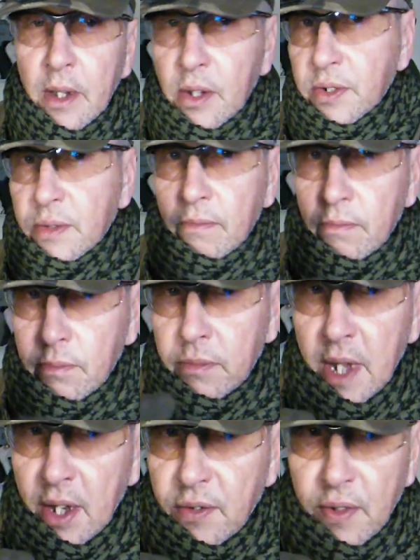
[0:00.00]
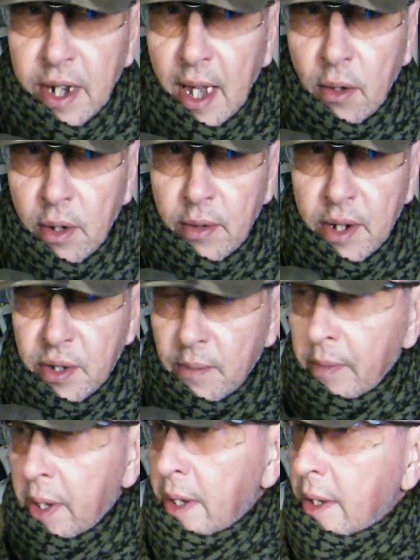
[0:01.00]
because that's for the algorithm.